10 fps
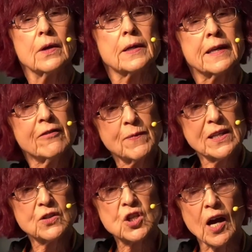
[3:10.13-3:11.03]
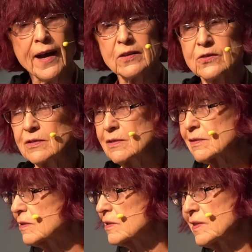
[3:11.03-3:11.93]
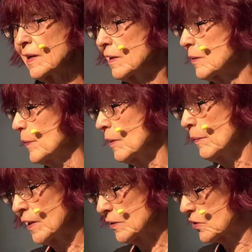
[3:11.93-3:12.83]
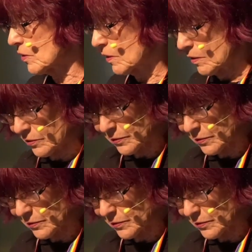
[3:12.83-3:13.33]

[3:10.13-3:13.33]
Give me a child, and of course it had to be a male child,